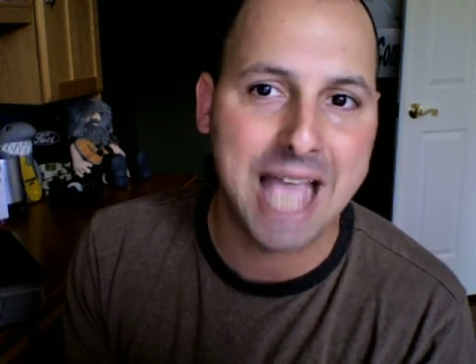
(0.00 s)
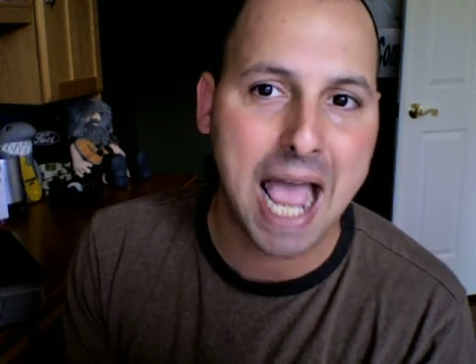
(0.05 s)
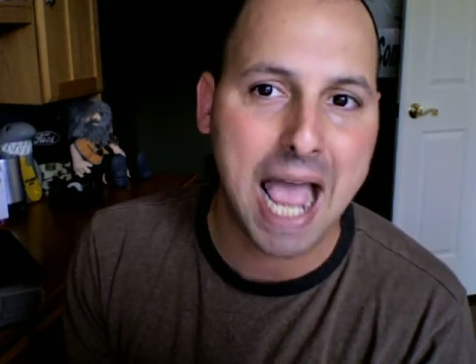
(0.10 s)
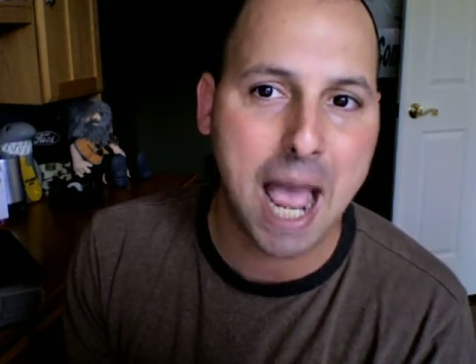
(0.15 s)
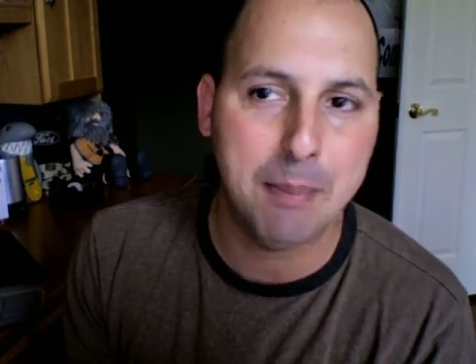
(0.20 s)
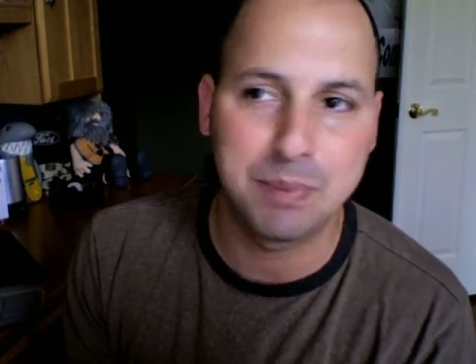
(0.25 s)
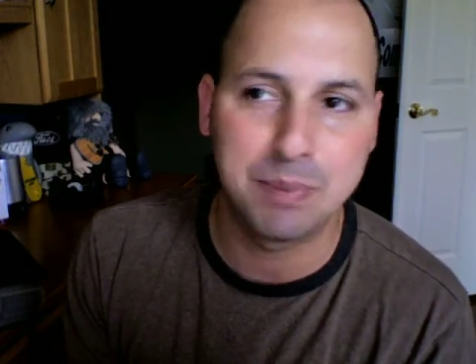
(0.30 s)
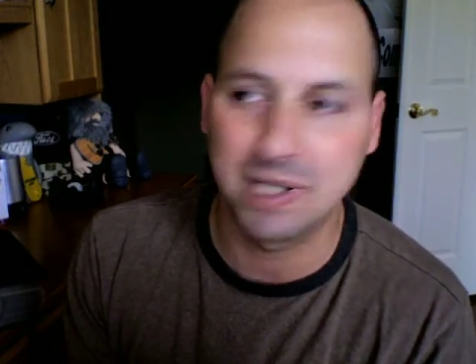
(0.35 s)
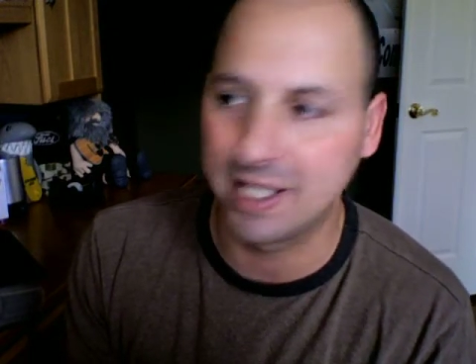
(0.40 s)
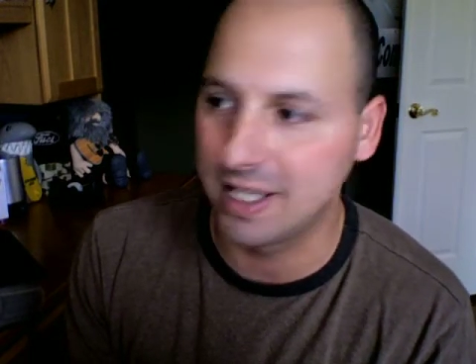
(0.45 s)

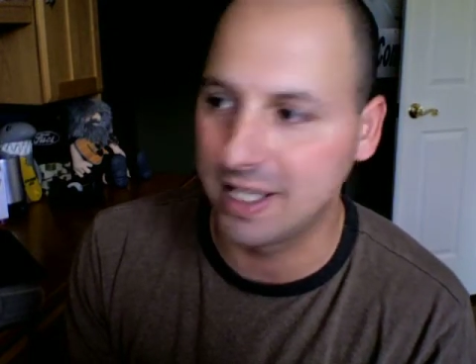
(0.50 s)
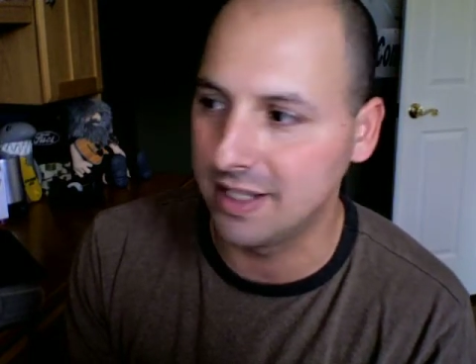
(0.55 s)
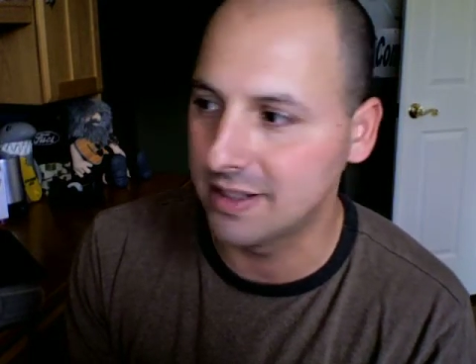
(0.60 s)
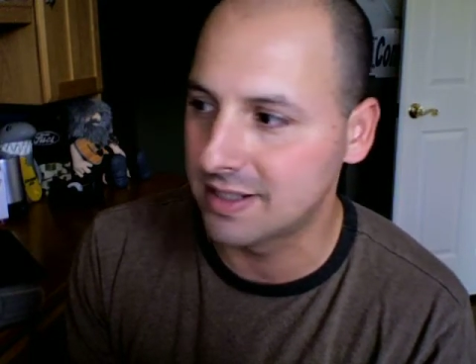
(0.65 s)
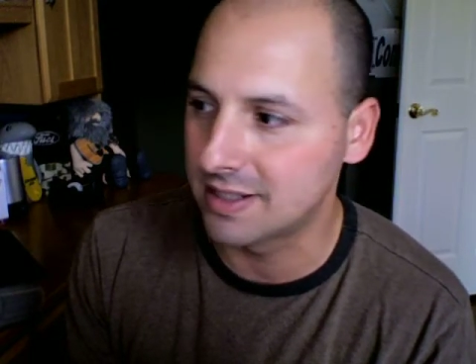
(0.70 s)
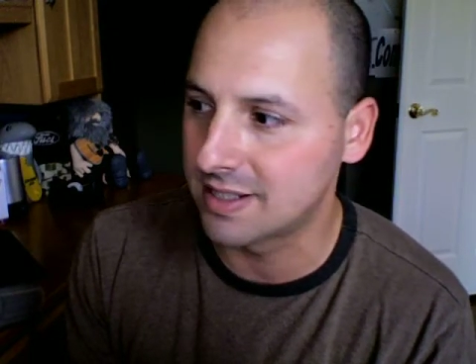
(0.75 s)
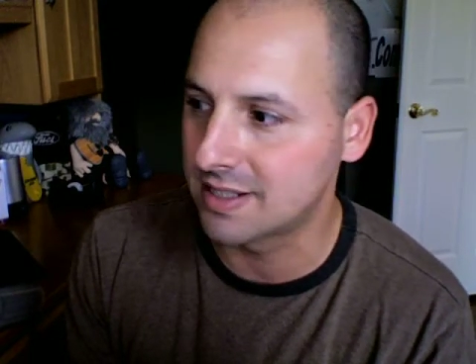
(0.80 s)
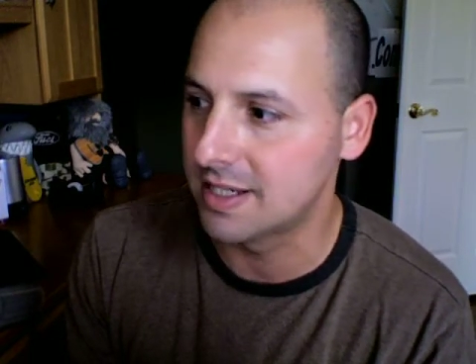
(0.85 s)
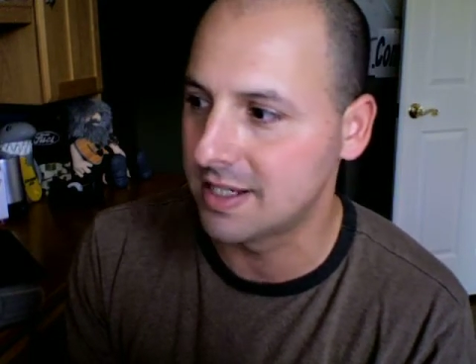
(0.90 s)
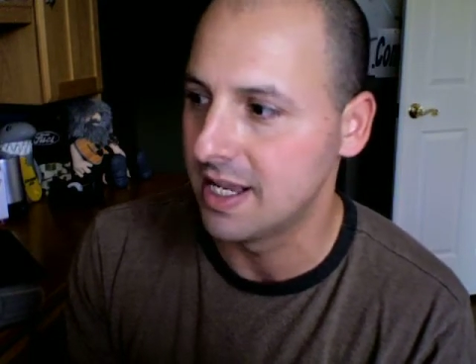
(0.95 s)

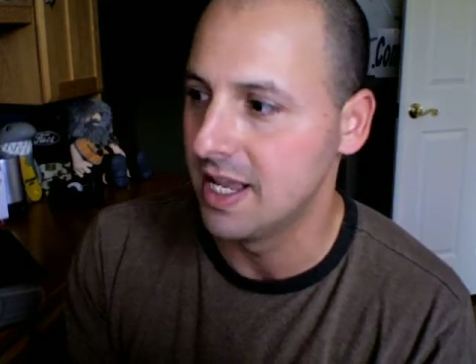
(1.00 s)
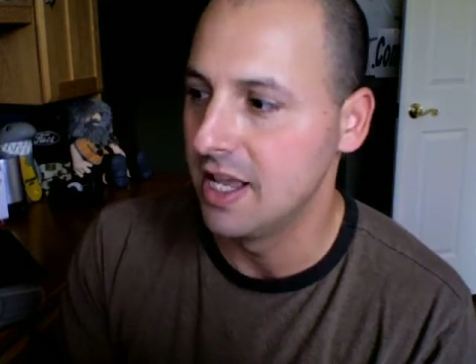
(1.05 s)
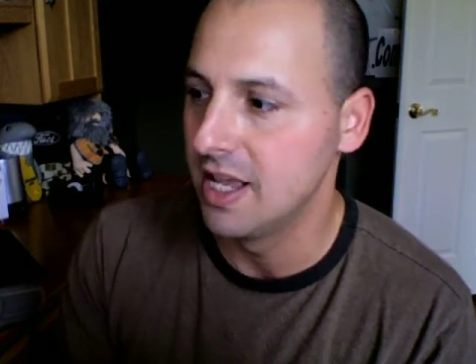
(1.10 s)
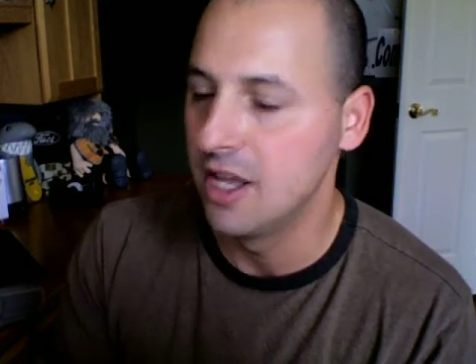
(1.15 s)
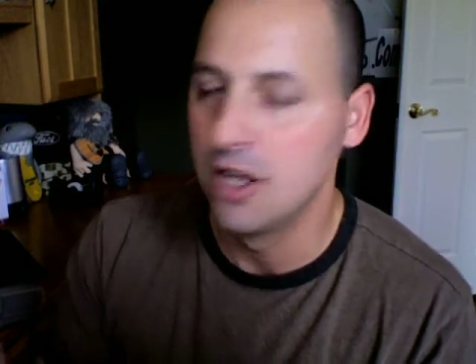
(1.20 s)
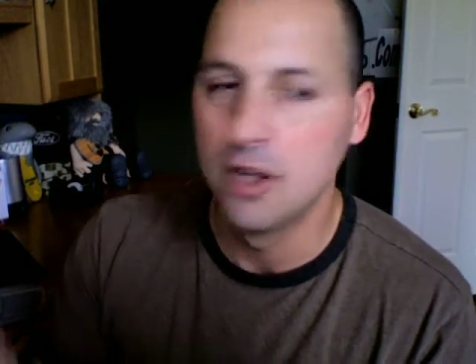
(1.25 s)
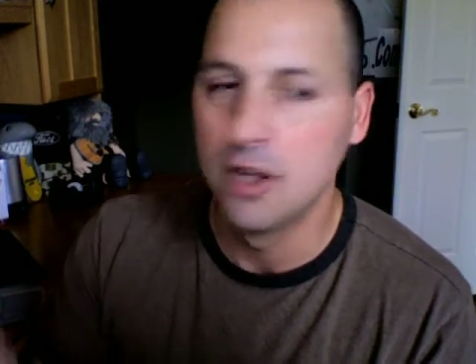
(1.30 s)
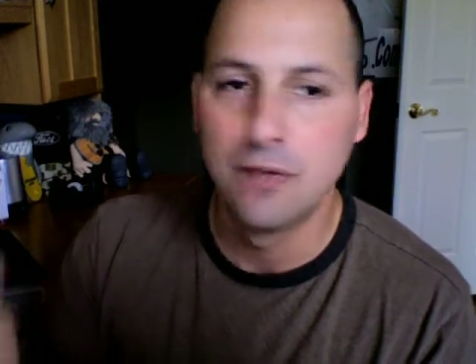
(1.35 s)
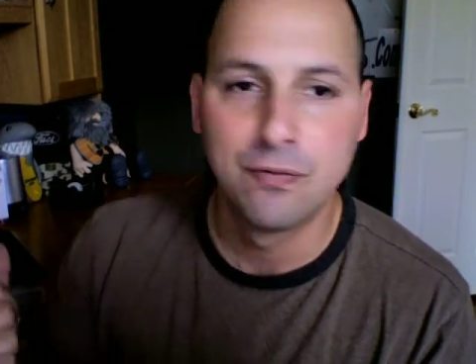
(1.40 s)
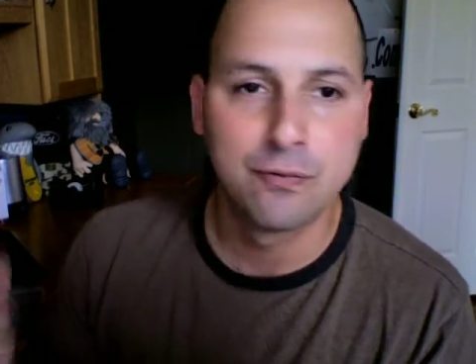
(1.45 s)
applicants
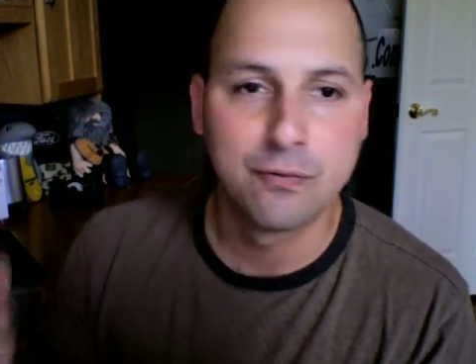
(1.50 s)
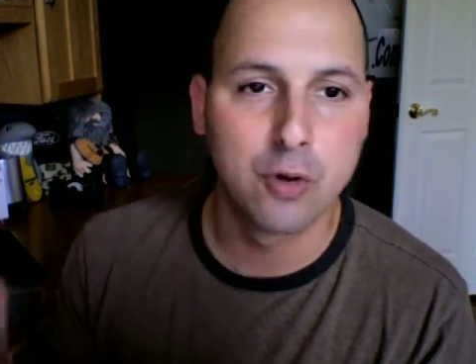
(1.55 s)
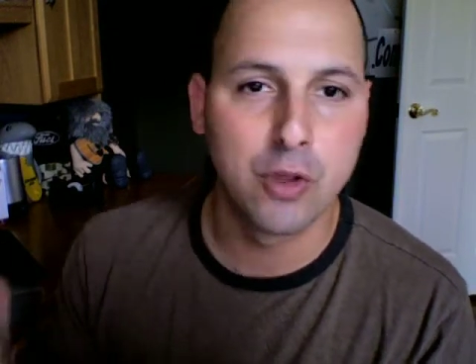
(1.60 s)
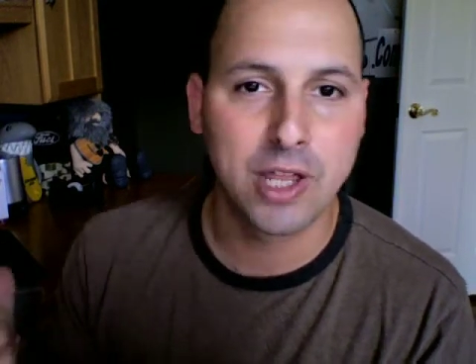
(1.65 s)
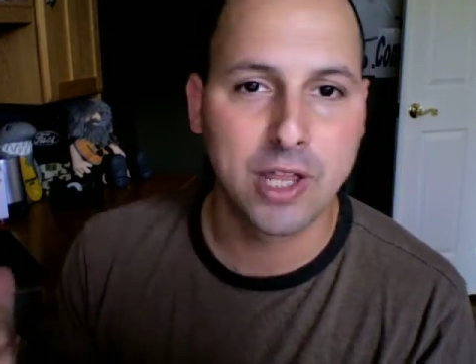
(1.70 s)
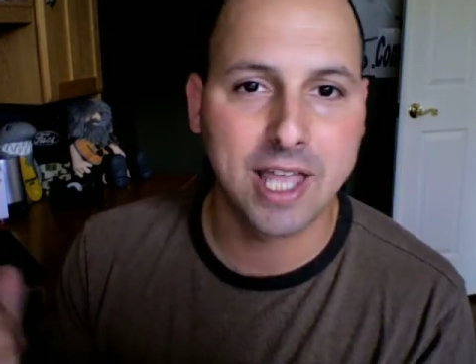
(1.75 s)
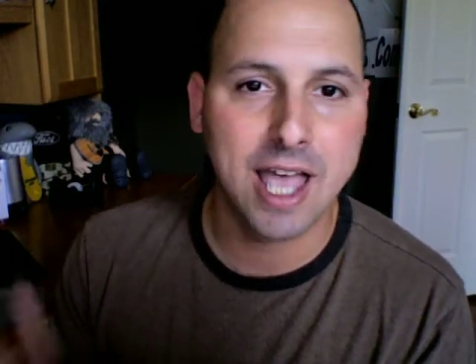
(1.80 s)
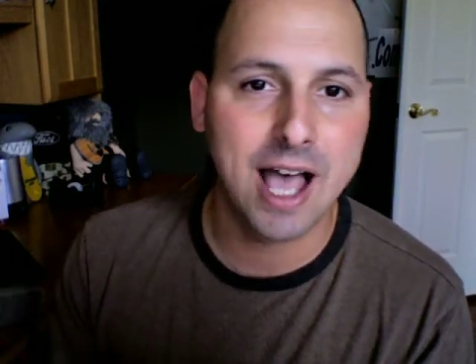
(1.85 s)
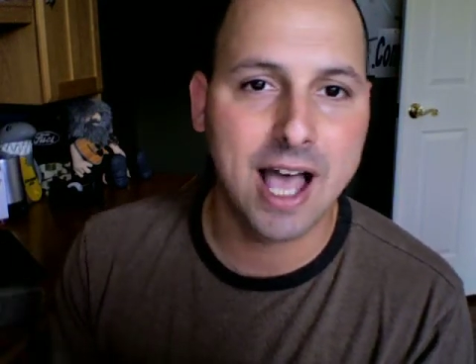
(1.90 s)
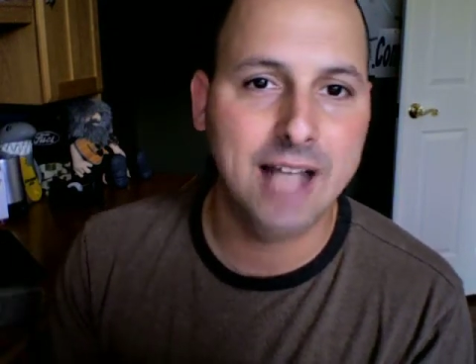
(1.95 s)
for the
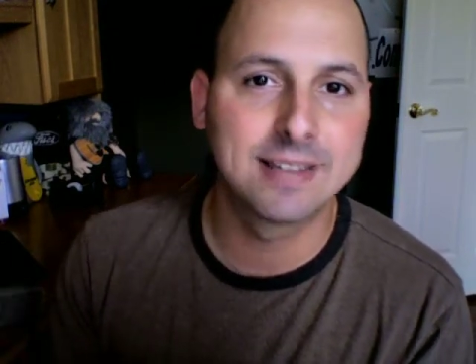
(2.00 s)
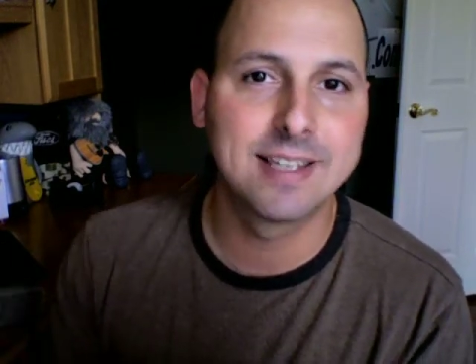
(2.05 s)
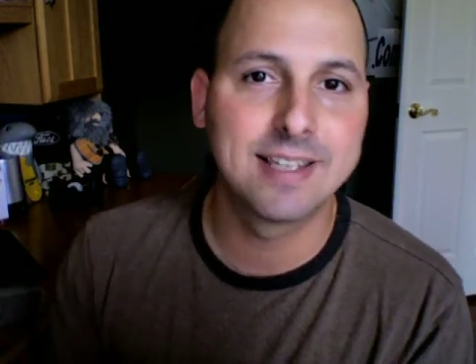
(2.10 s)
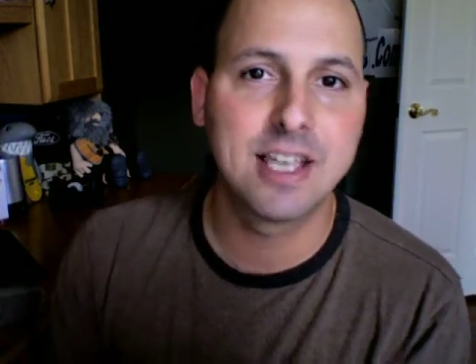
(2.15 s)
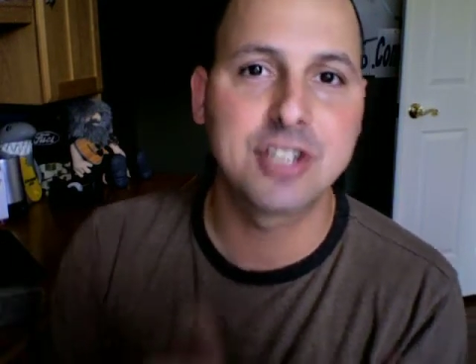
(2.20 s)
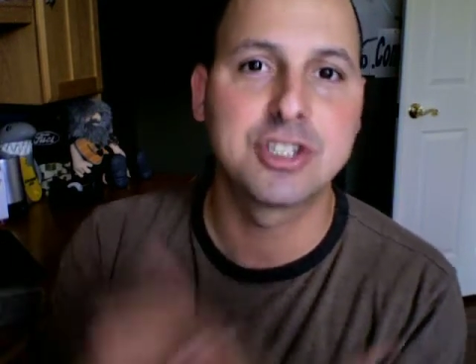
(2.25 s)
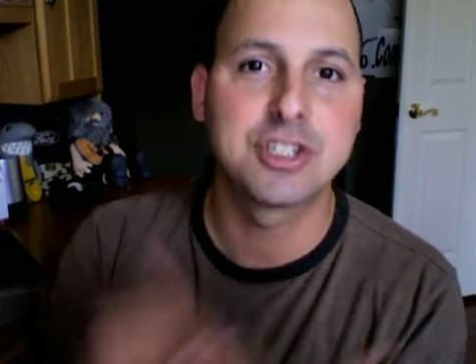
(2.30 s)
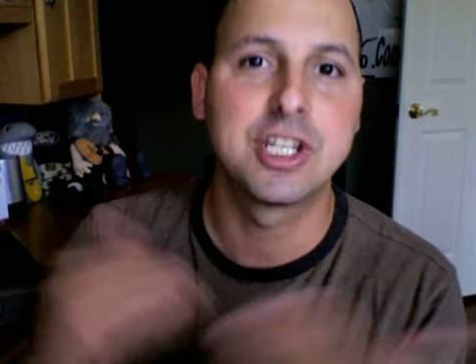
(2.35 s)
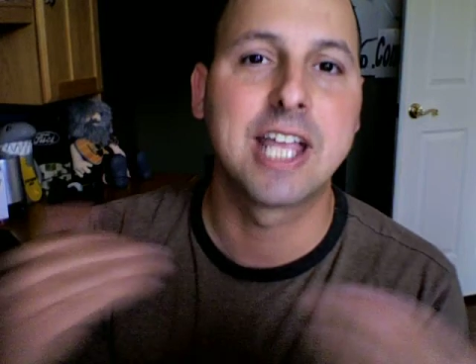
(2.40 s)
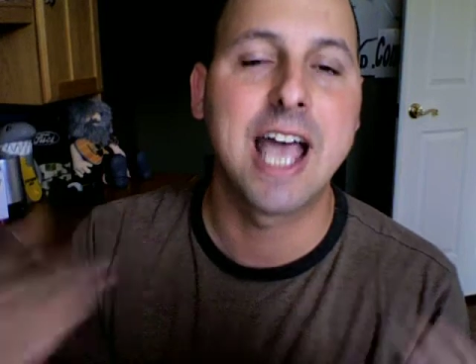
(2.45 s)

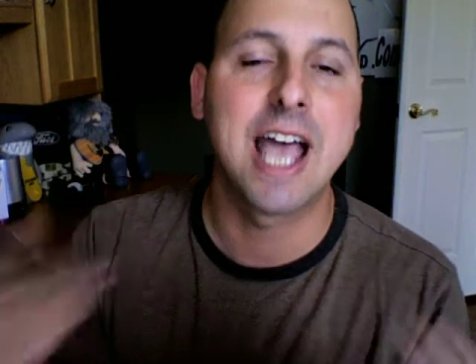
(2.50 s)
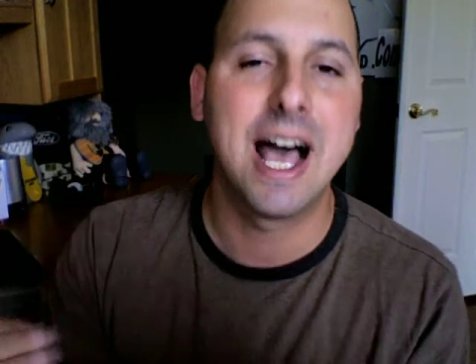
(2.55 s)
contest